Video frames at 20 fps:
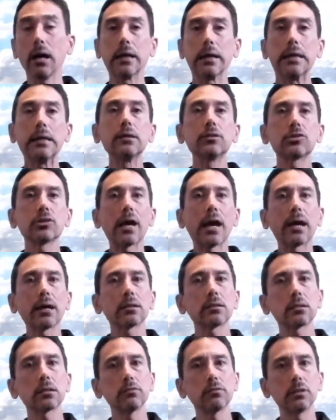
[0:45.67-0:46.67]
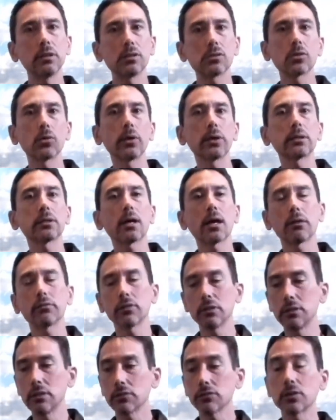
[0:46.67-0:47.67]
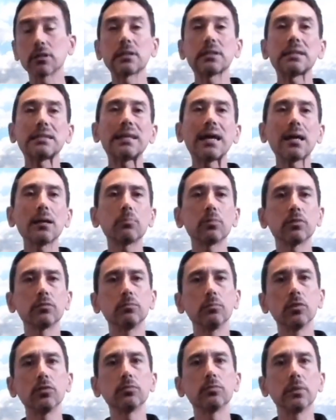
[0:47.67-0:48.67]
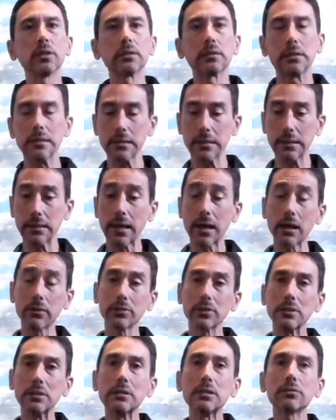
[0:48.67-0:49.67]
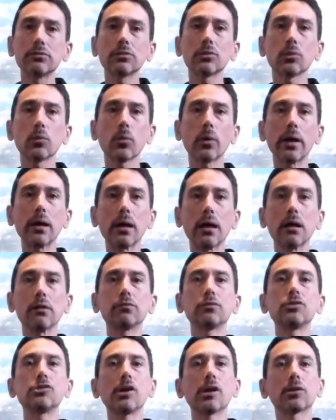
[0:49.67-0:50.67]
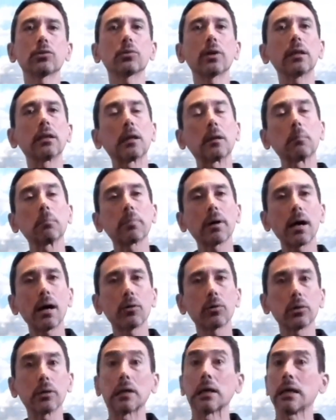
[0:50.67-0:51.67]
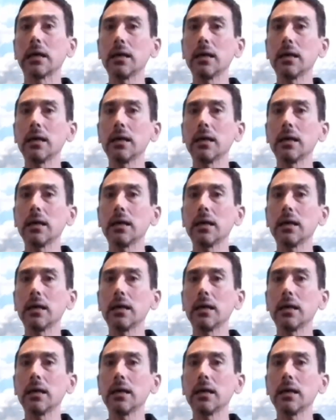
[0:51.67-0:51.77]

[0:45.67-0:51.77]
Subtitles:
Each activity is going to have a different type of movement. It's going to have a different way of generating power.